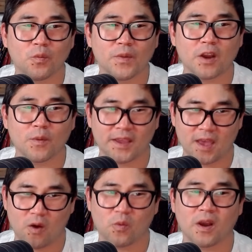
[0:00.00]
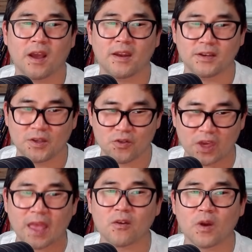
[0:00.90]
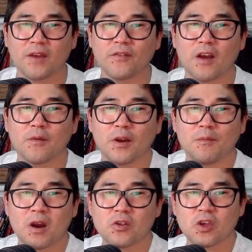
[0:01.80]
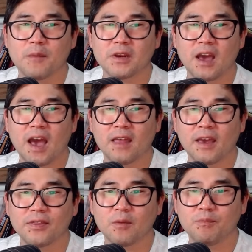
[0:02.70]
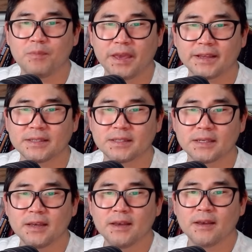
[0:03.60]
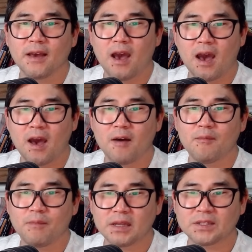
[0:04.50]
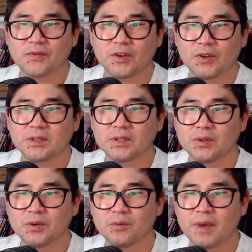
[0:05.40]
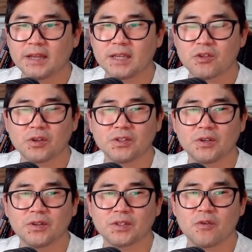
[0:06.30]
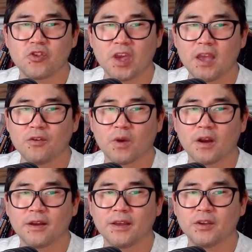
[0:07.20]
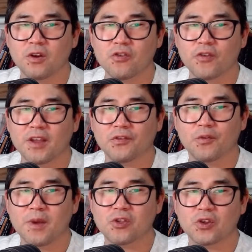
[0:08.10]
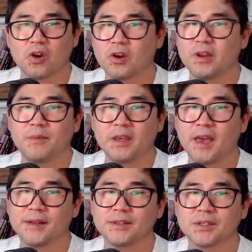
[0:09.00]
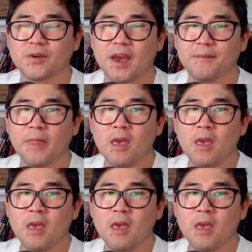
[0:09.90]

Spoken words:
Here we go. We're gonna do January, February, March. I'm gonna highlight the biggest months for you to pay attention to. So January, your transformation already begins, okay?